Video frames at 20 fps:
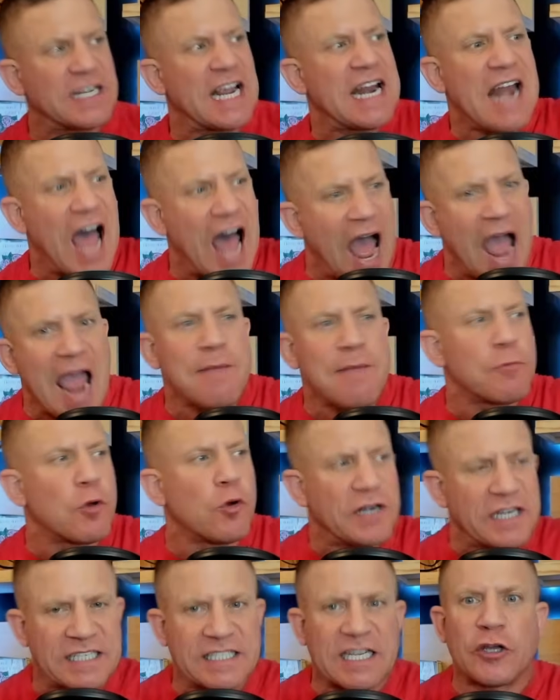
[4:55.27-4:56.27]
And I am
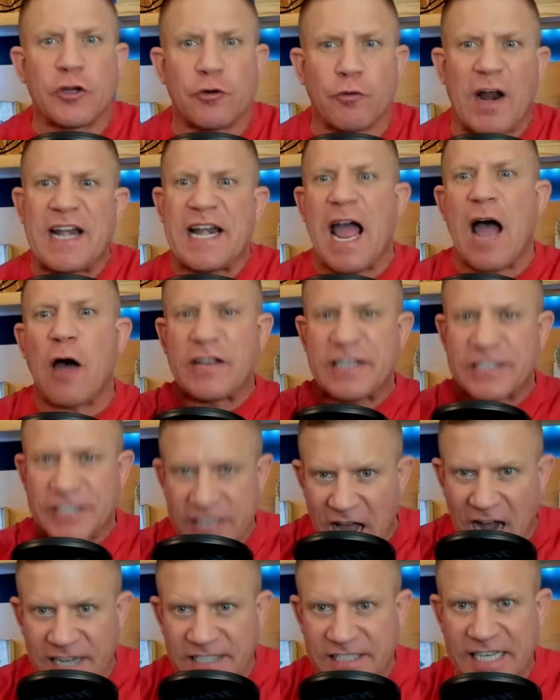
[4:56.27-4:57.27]
going to tell you right now, he's
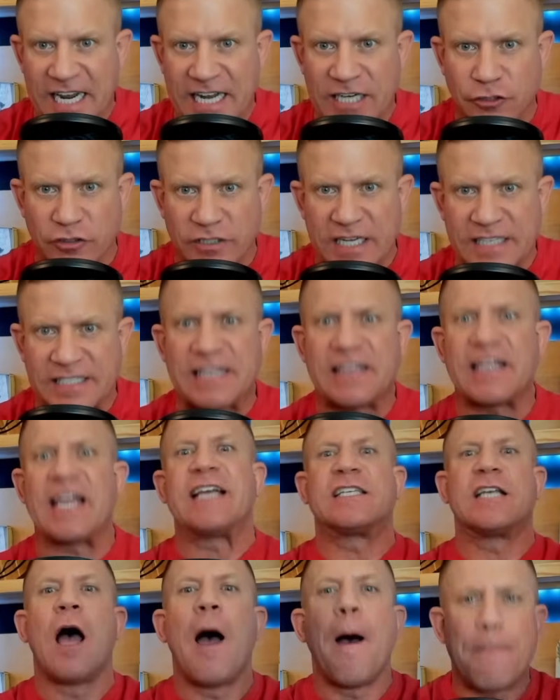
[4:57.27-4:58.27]
not as dangerous as he
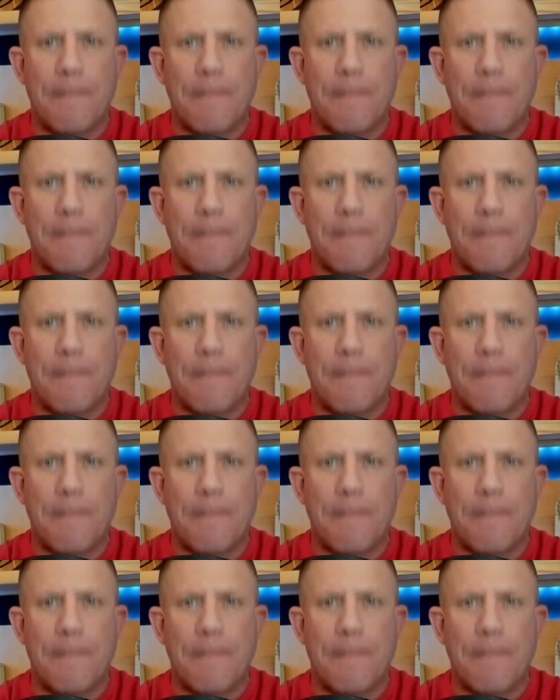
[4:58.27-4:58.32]
thinks.